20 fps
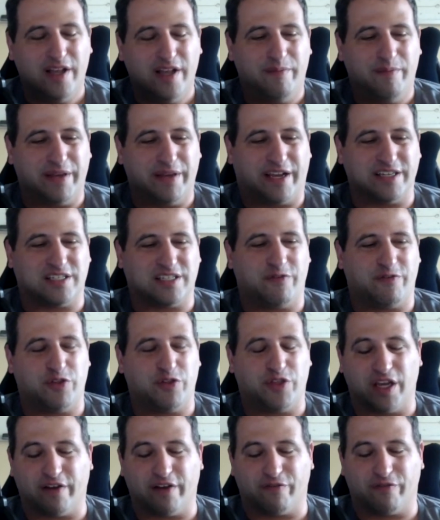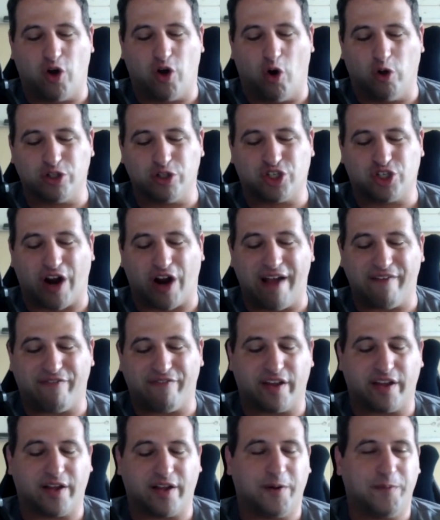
because if you think of cold traffic,